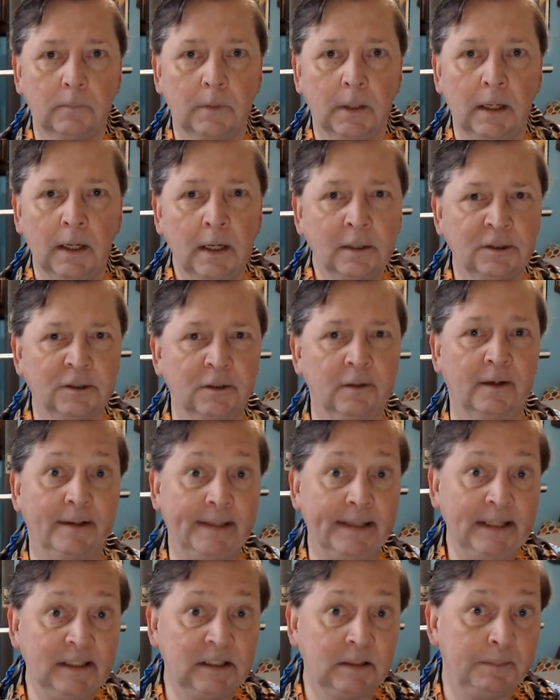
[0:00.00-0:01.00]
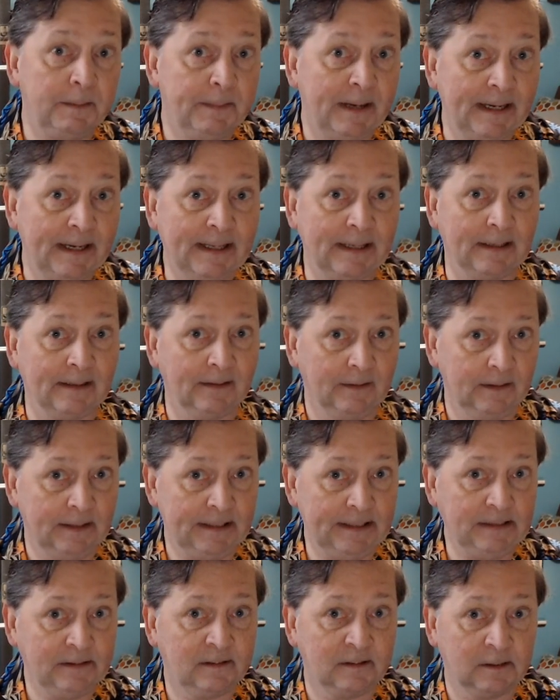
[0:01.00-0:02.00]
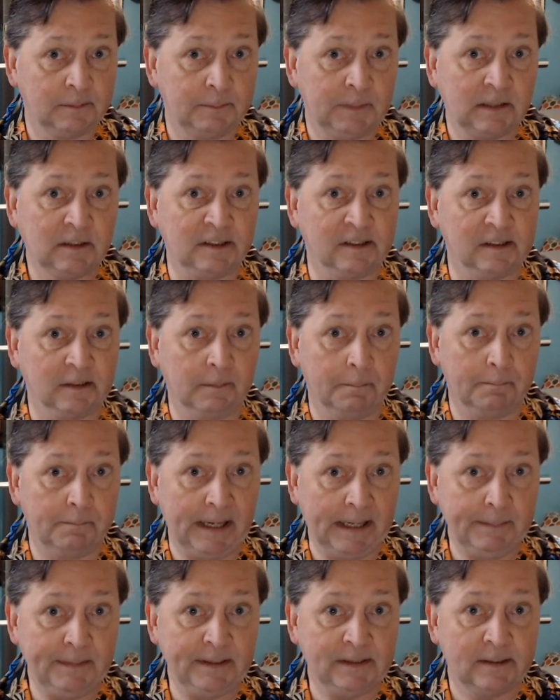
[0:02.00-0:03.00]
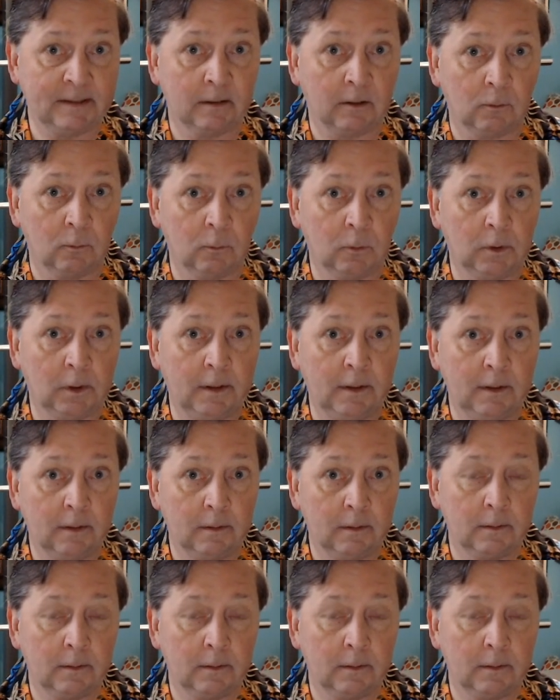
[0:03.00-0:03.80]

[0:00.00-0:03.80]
Should a teacher be making at least as much as a babysitter would?